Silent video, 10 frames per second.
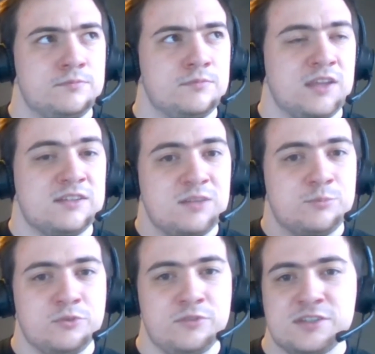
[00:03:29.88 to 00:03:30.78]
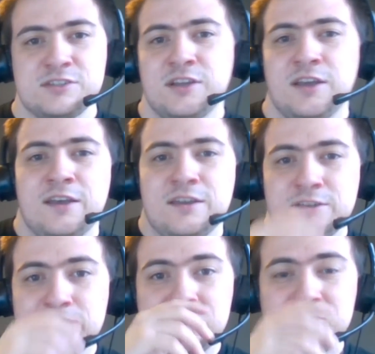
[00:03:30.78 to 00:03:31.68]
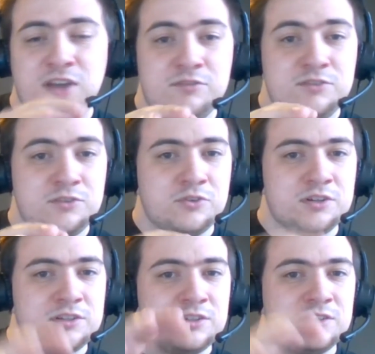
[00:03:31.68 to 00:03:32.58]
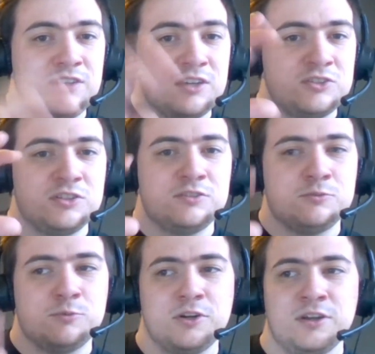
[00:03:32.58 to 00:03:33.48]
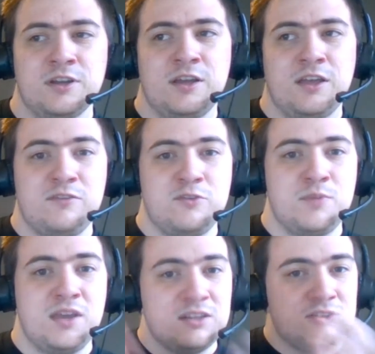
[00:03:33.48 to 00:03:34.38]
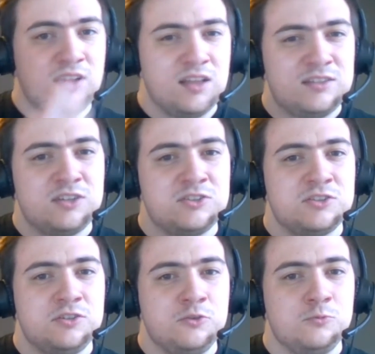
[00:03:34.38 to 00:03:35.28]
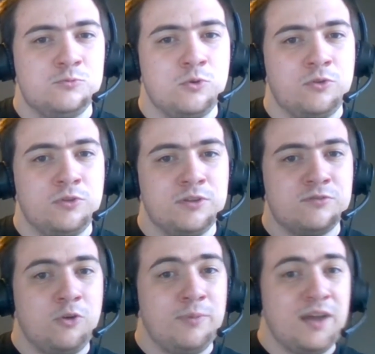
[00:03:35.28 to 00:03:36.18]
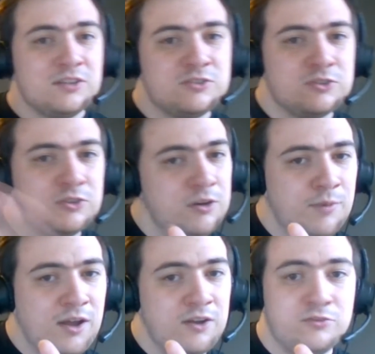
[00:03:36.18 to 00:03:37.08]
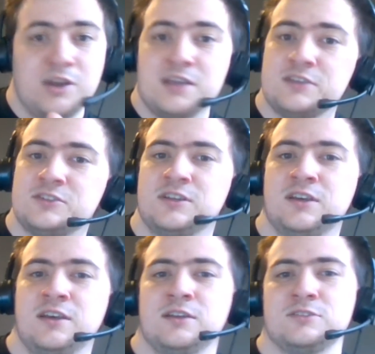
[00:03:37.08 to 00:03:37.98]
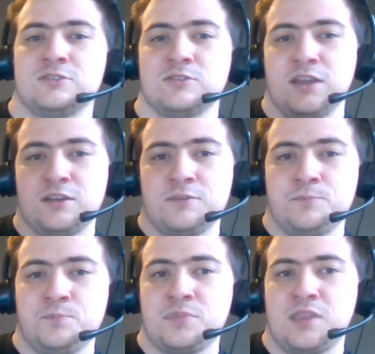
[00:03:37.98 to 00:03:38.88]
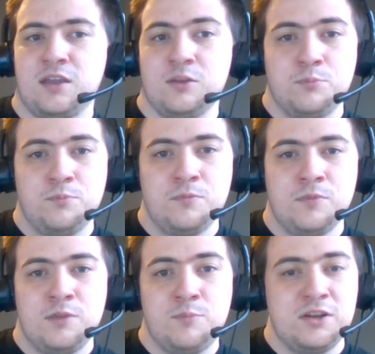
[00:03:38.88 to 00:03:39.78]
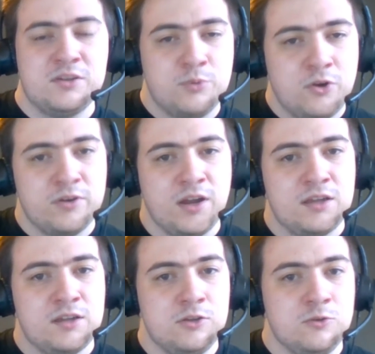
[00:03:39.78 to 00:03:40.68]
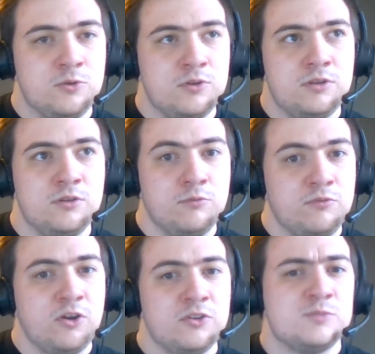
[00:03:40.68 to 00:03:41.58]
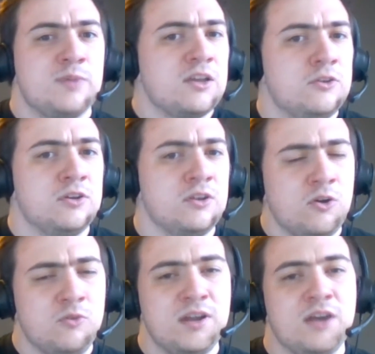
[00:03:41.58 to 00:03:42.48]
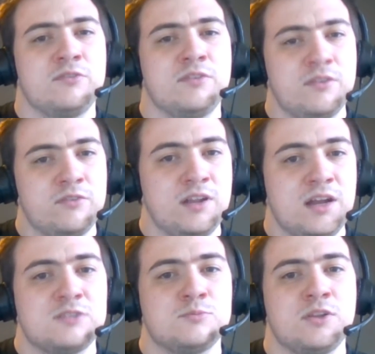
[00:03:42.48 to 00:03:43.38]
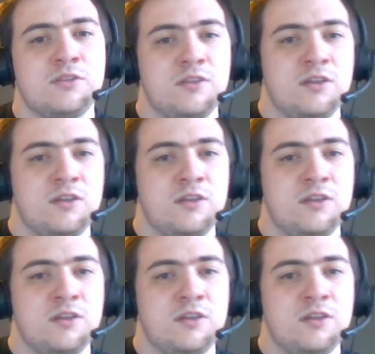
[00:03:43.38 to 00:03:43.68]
example of this, because you have different sections where if you make it to that section, you will only fall back a certain amount of ranks. So like made it to pro rank, the farthest back you can go now for the next month